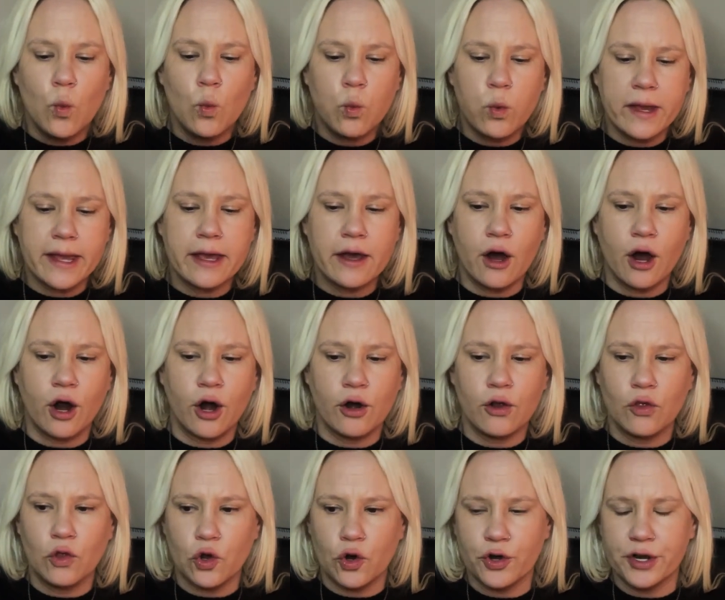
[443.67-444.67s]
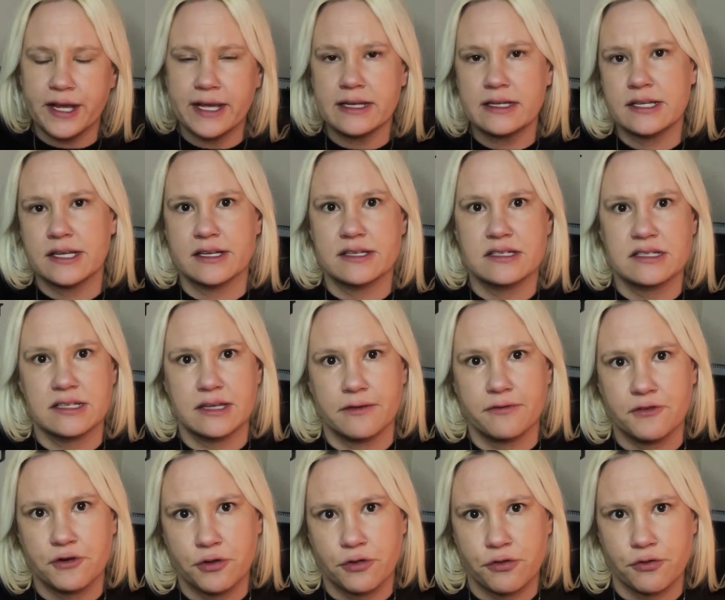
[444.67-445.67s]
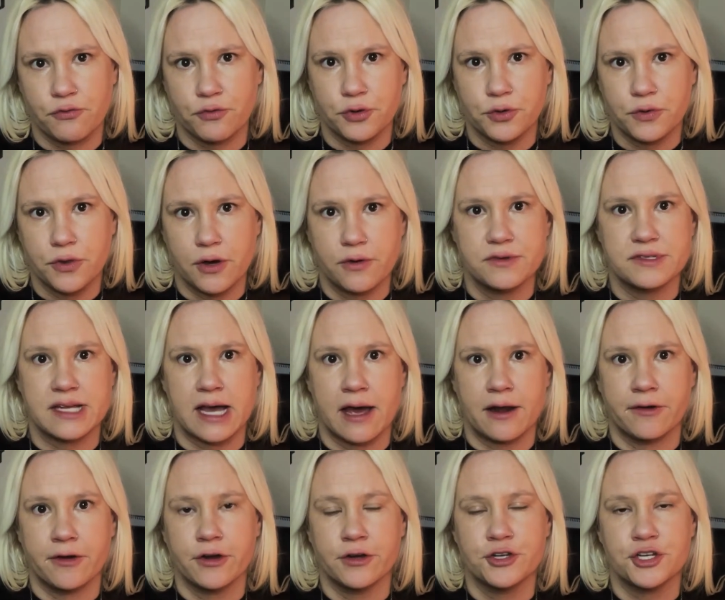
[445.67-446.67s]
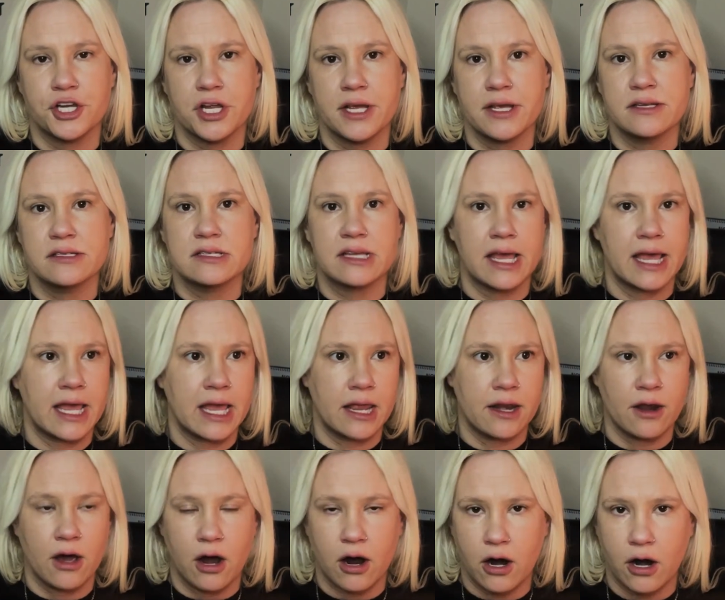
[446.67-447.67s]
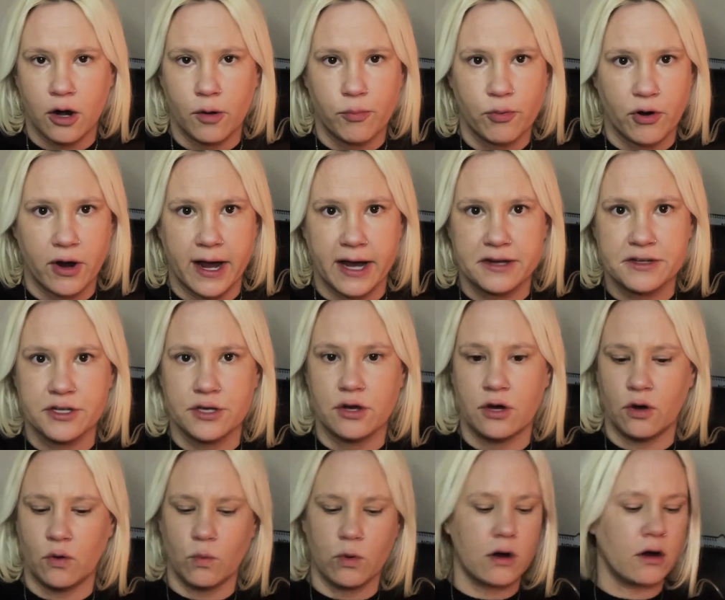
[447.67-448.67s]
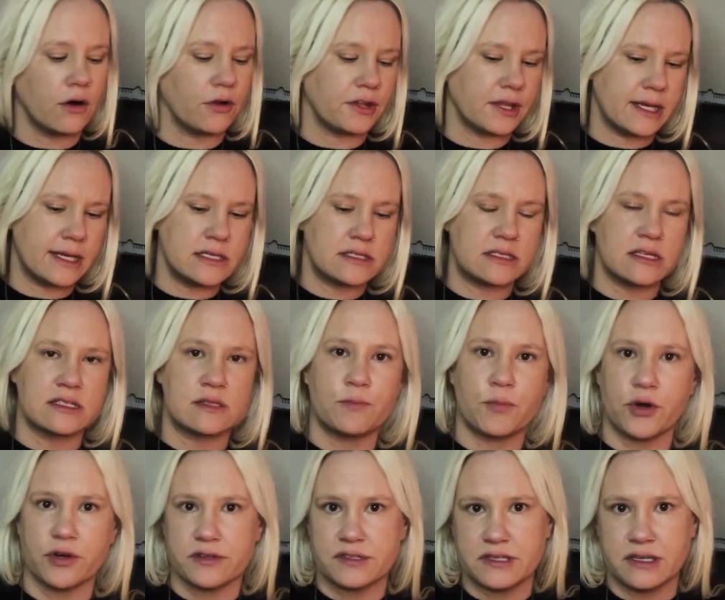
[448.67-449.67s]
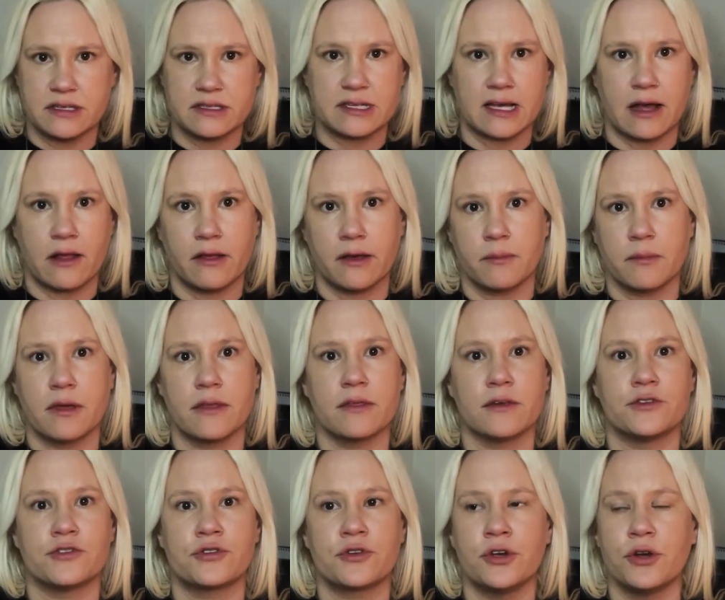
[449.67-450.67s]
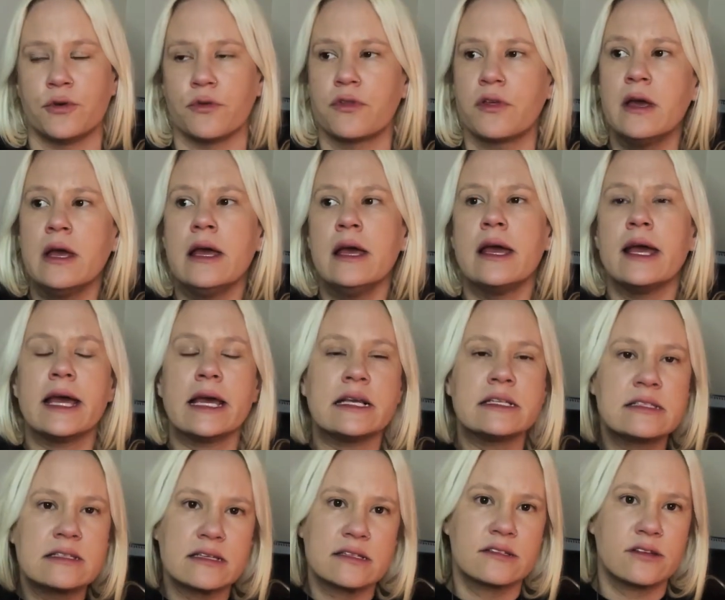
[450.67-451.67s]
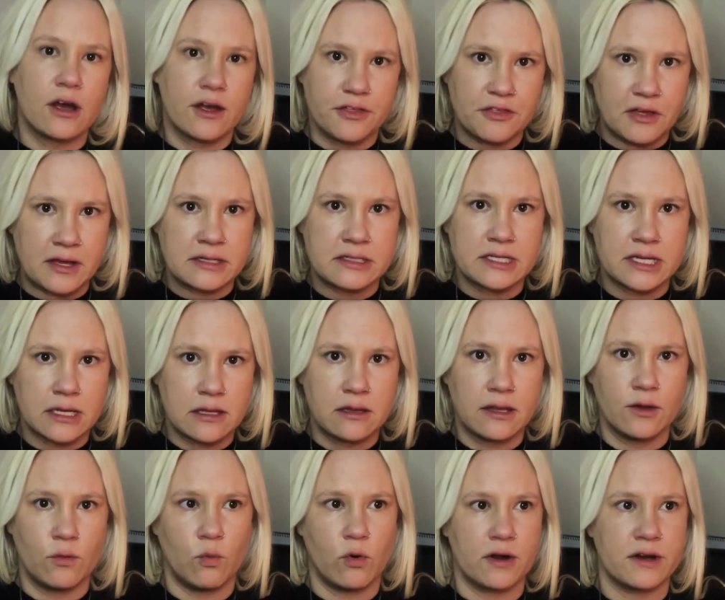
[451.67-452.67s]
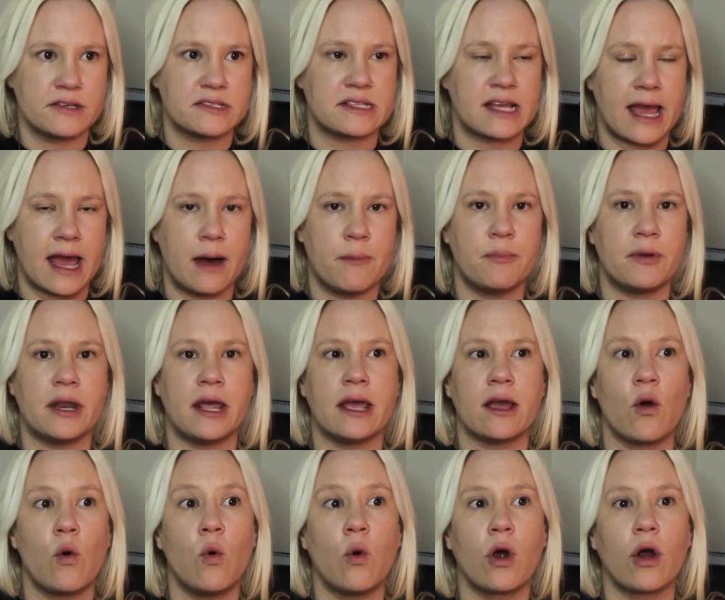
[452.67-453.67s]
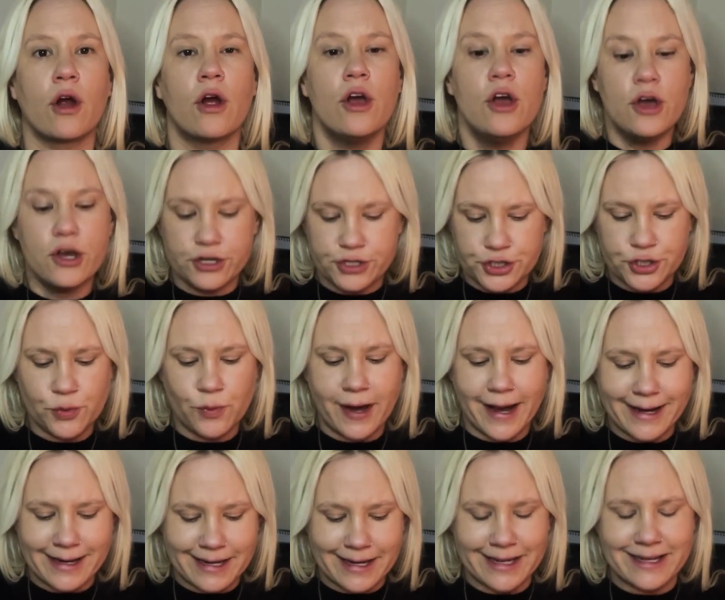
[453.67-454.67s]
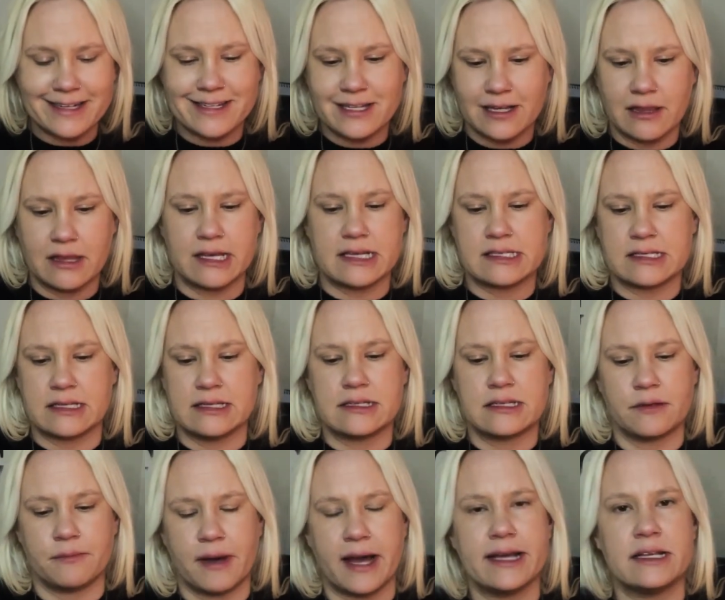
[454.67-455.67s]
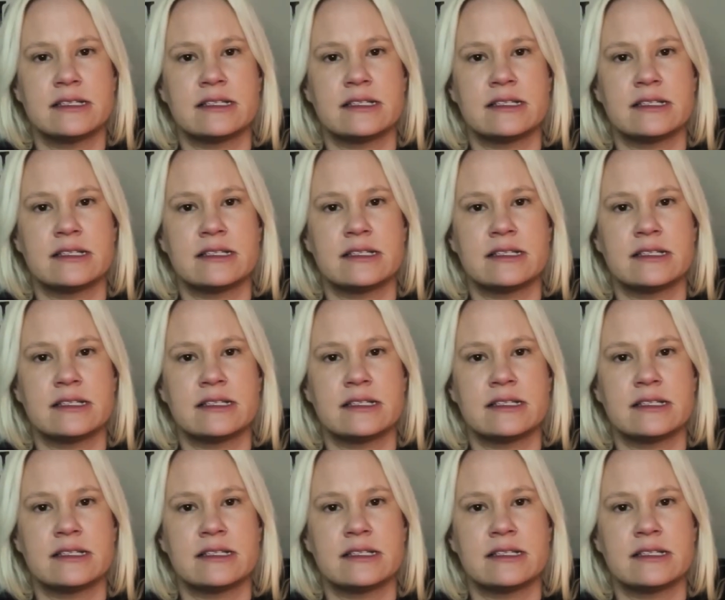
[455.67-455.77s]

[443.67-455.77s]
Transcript: we are learning to sift through those energies in our practical world. Is this person telling me the truth? Is this authentically what is happening? Or do I need to listen to my